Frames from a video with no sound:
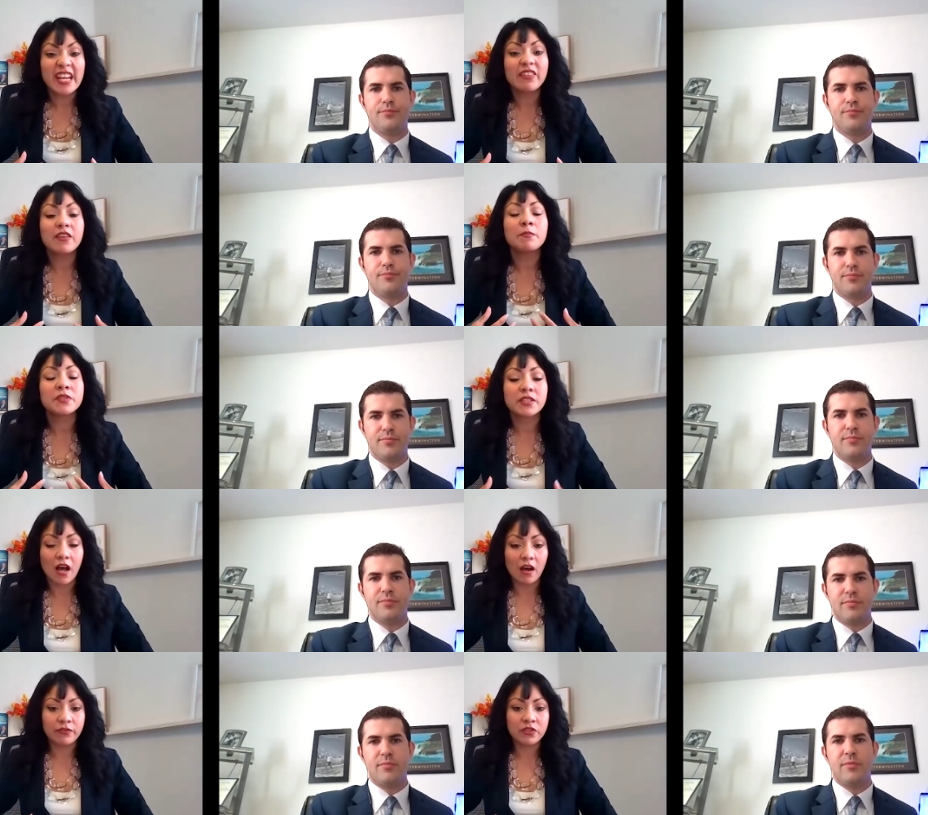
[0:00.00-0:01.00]
Speaker 1: it
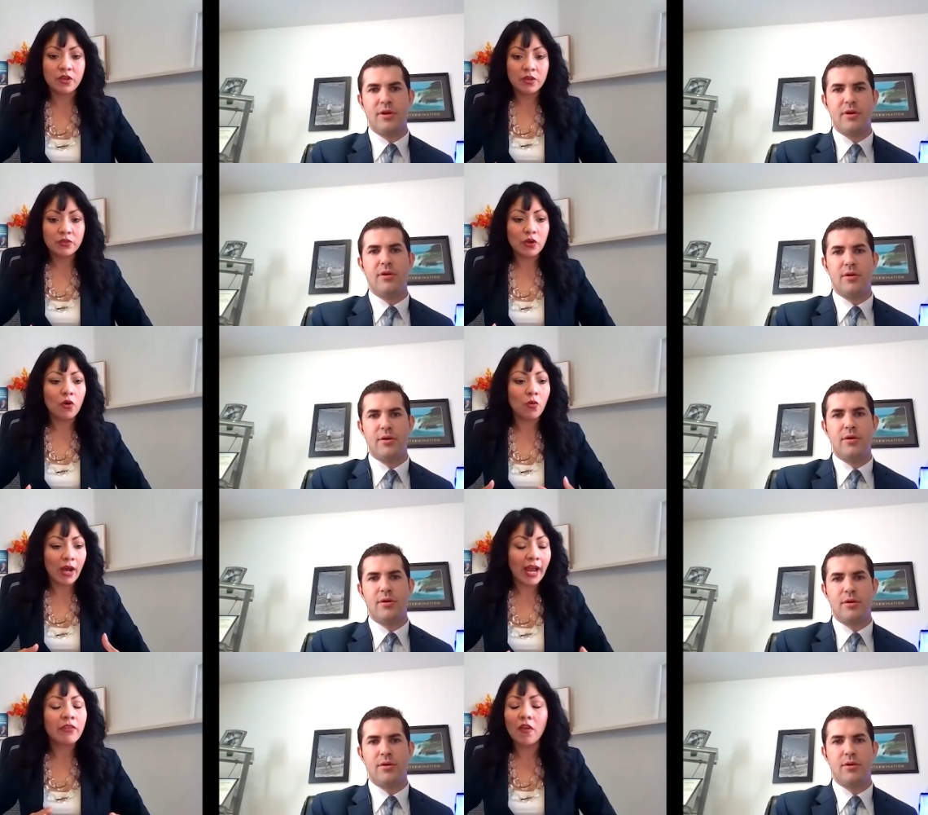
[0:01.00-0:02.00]
themselves. So
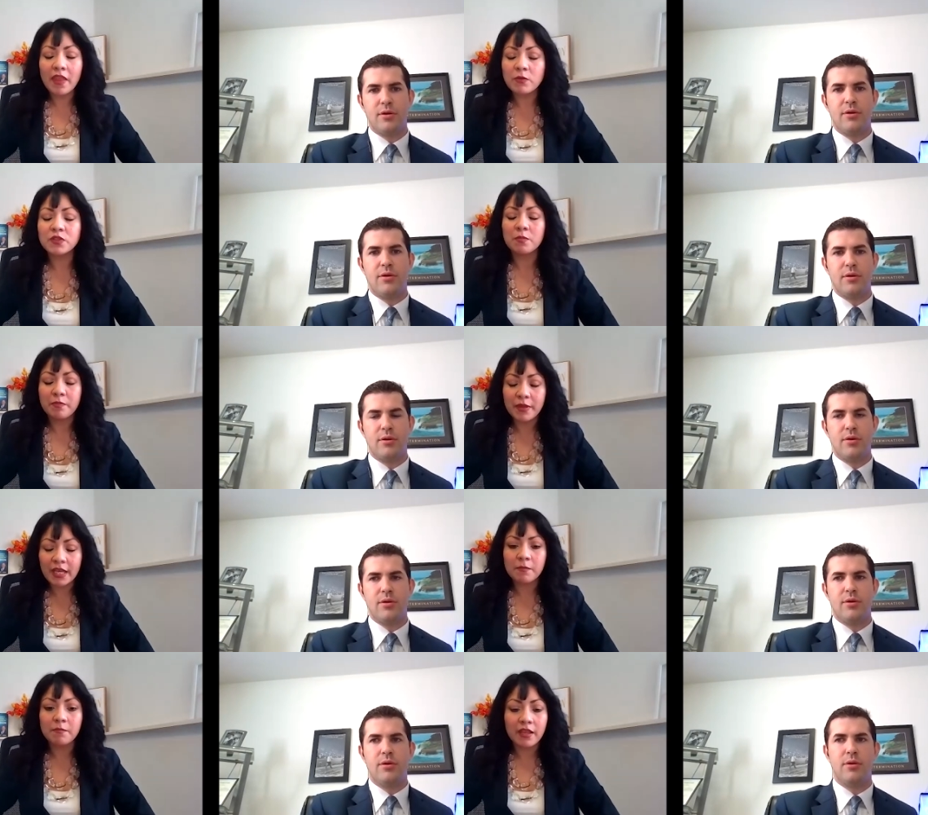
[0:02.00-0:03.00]
I thought that was a
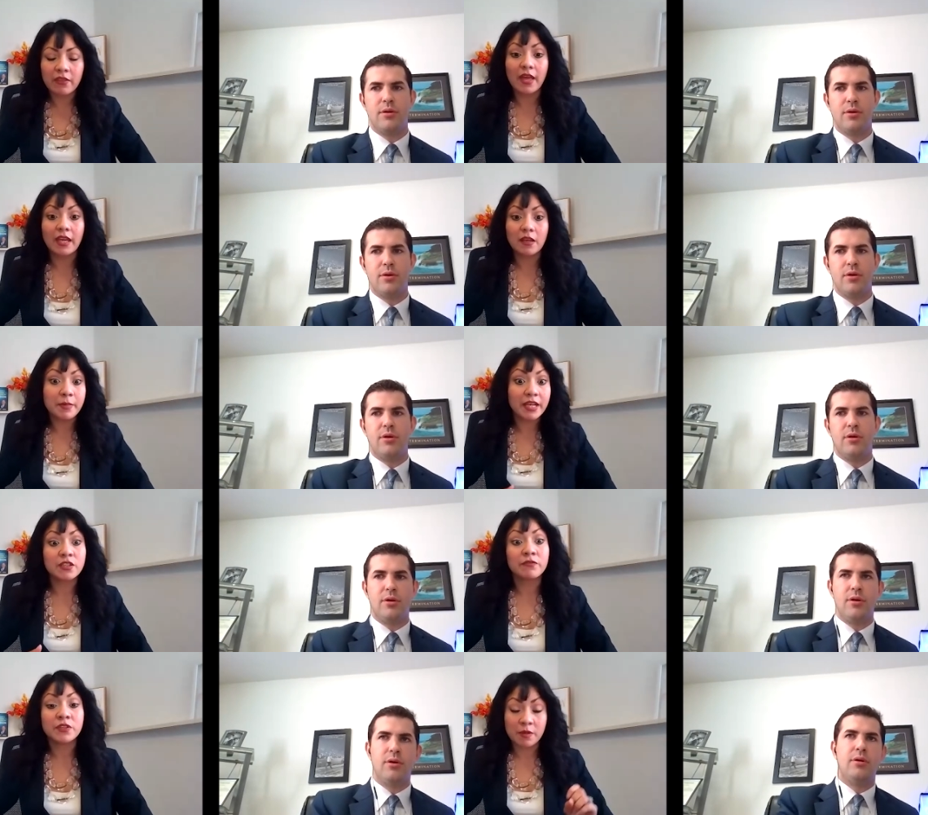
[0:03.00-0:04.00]
big, big thing, a big
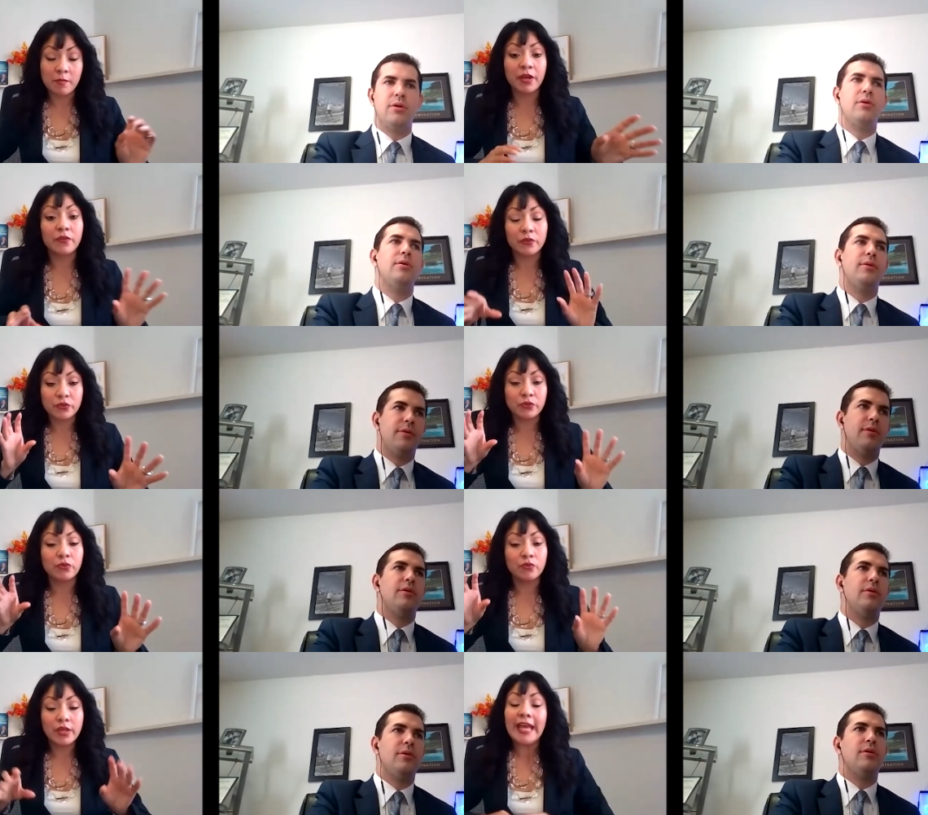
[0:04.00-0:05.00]
difference compared to
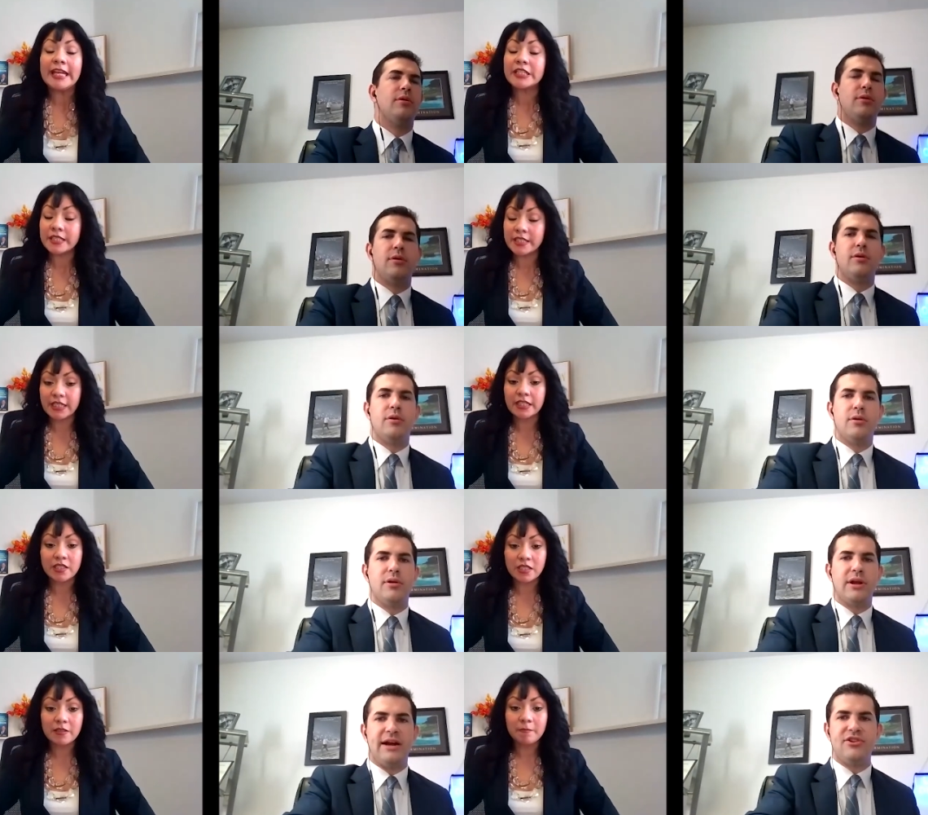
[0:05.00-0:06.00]
two agencies.
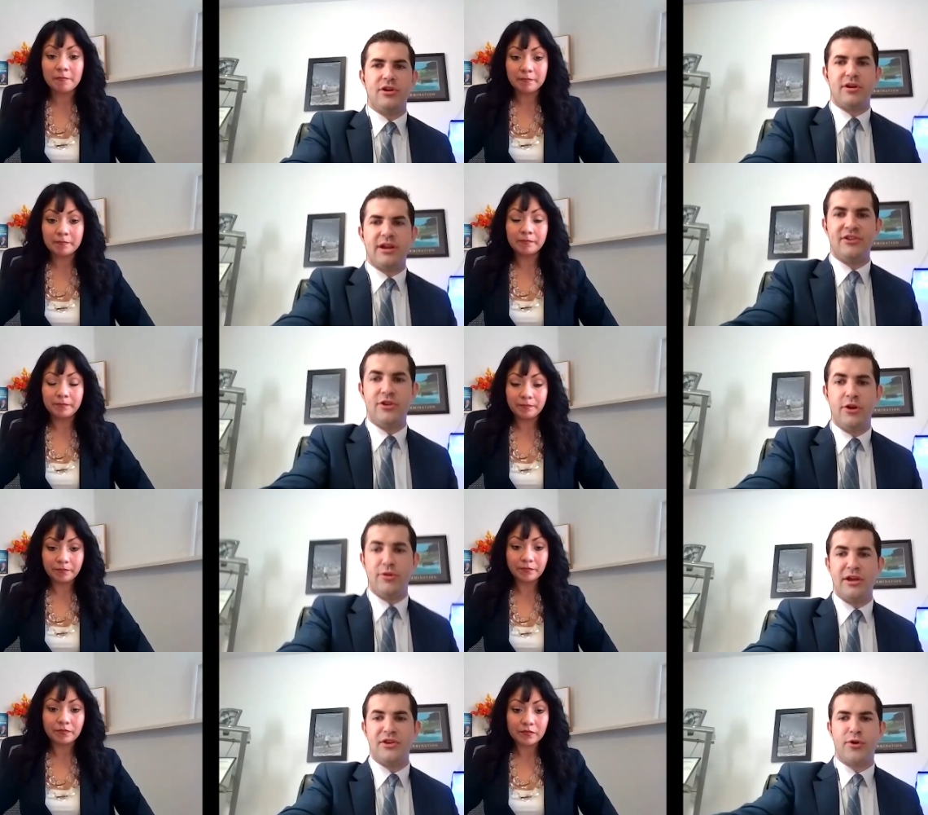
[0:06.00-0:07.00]
Speaker 2: Gotcha. Gotcha. No,
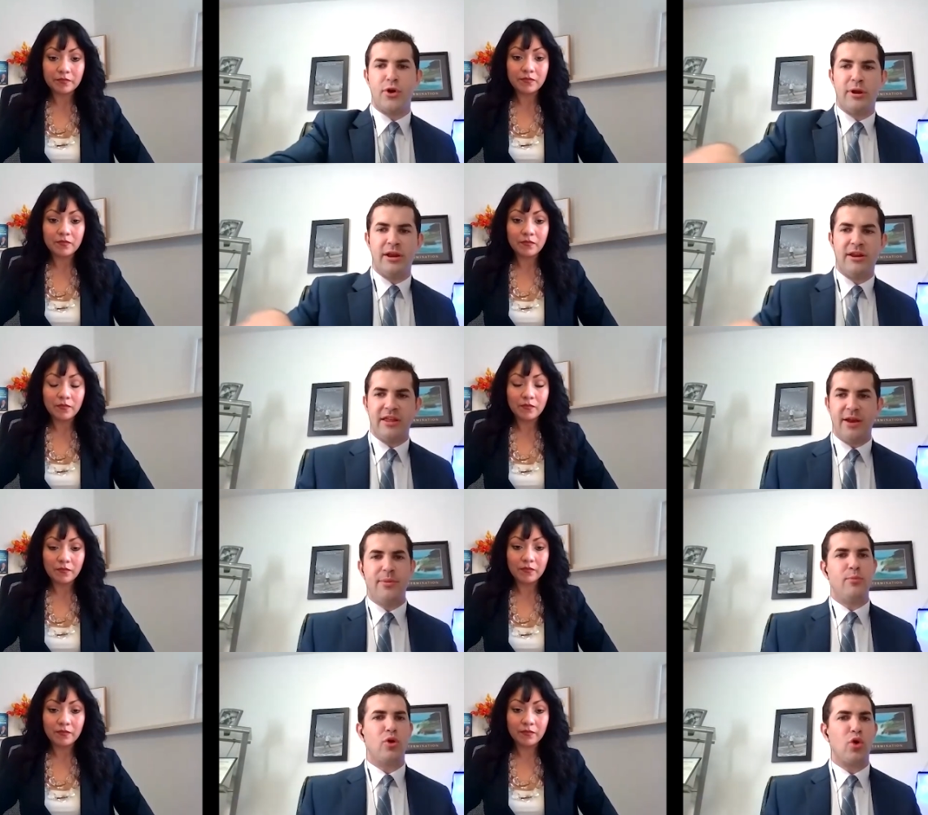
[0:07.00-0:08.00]
thanks for going into that. A
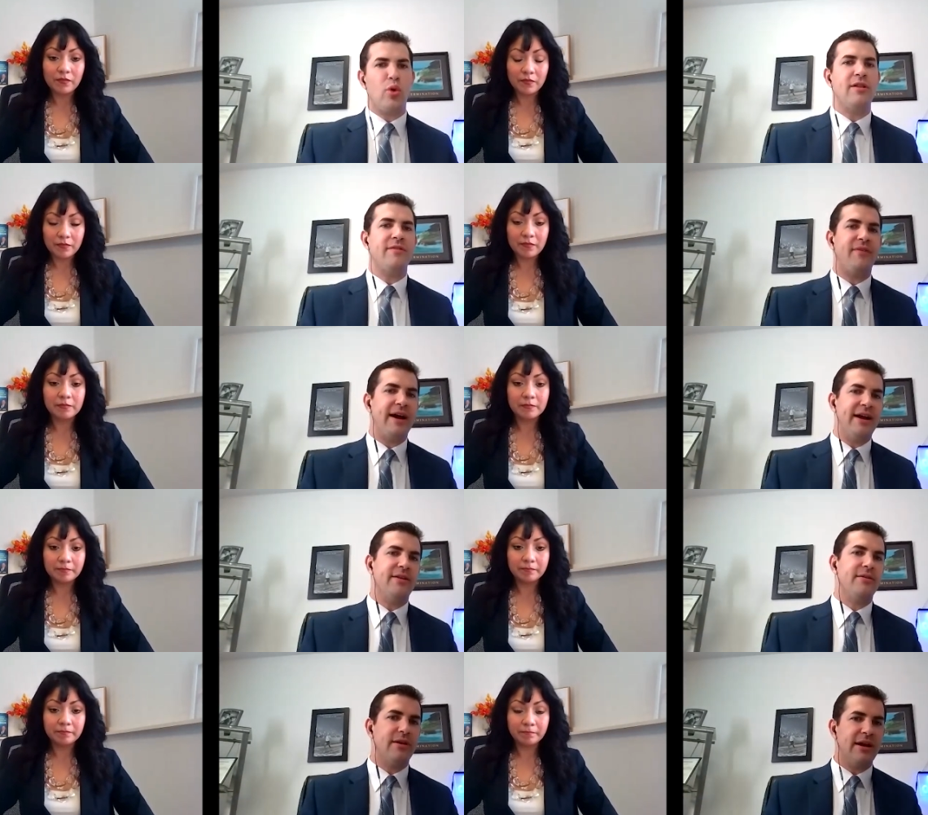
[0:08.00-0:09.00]
bit more qualified
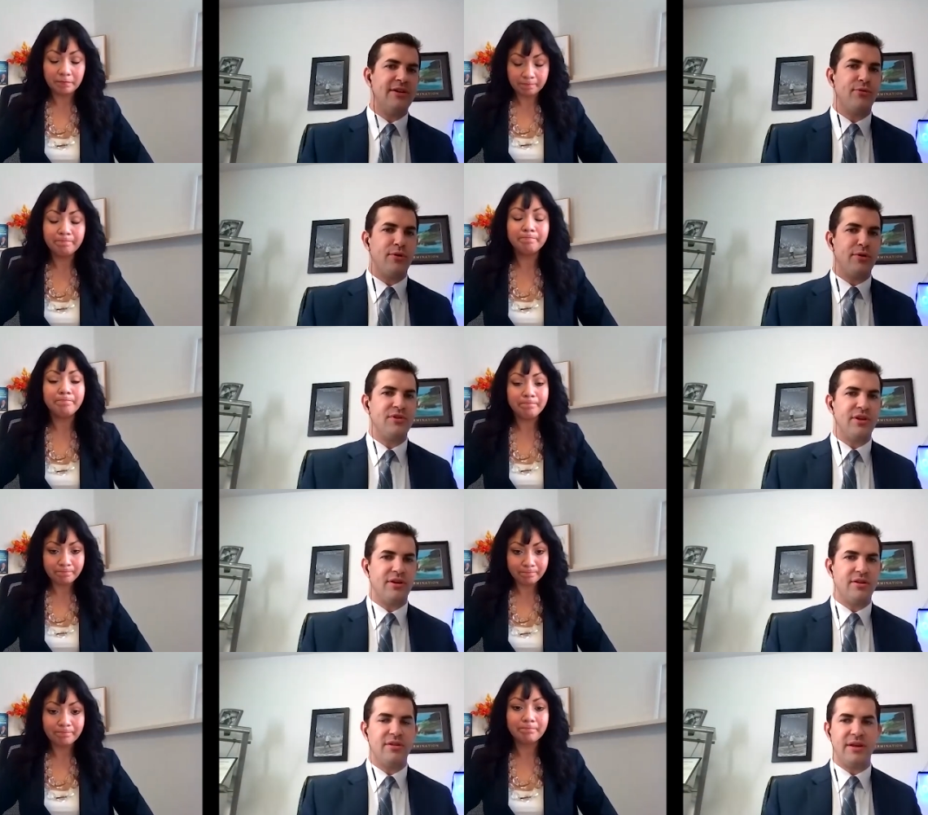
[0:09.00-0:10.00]
as far as
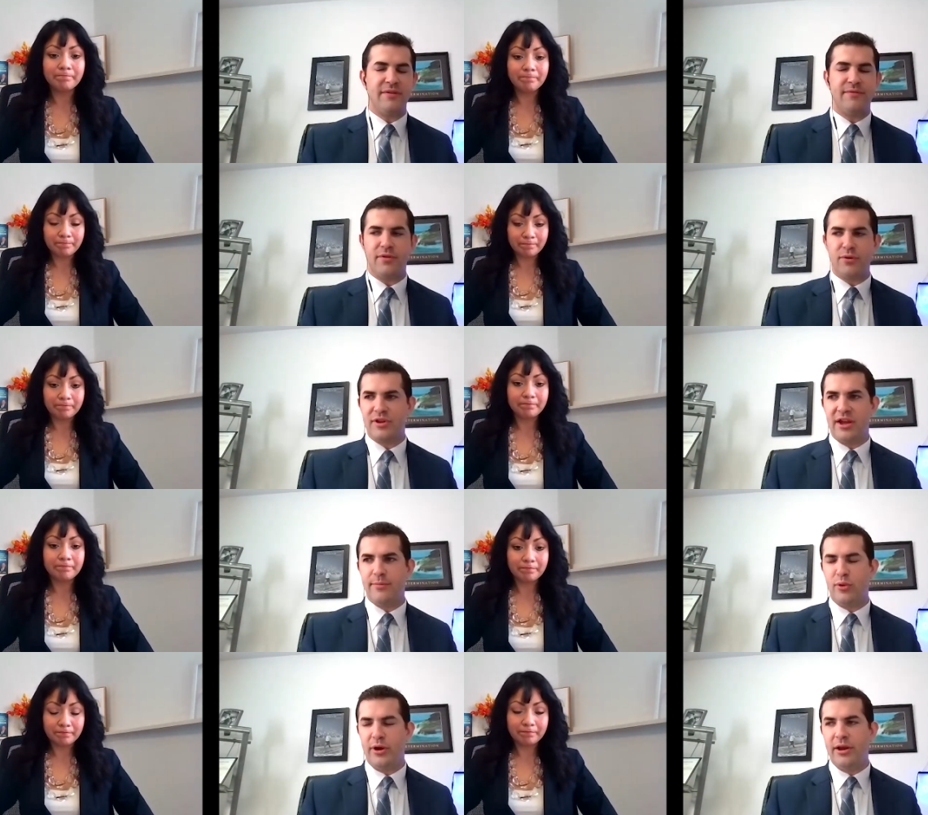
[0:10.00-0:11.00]
the lead flow
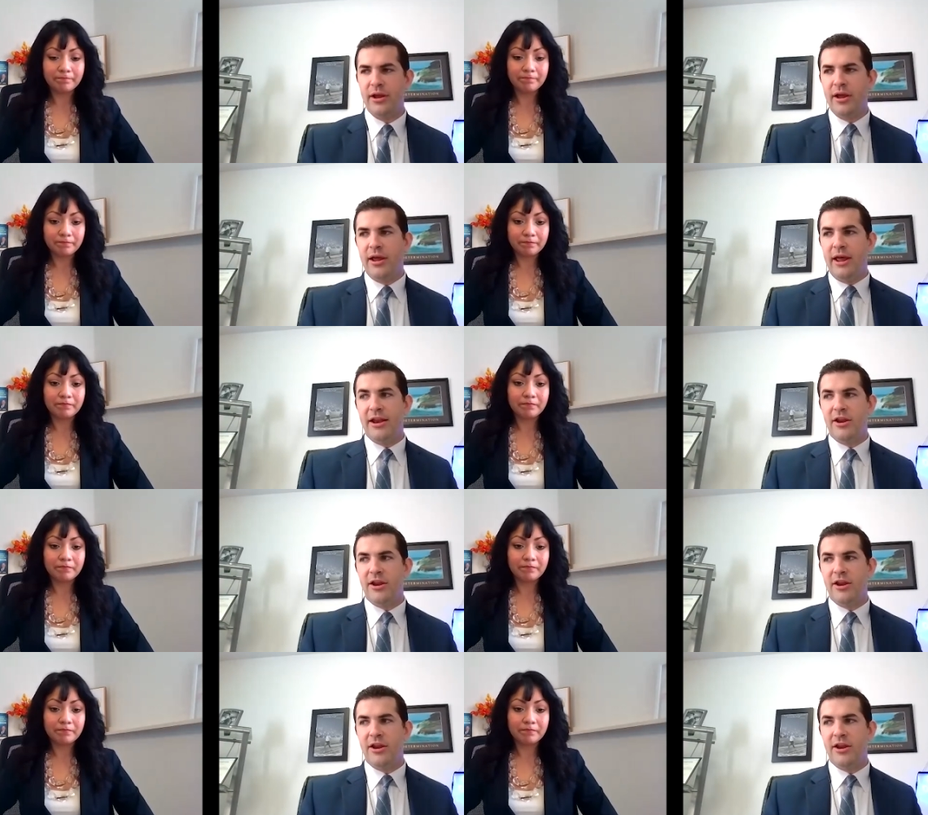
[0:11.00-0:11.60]
standpoint. And, you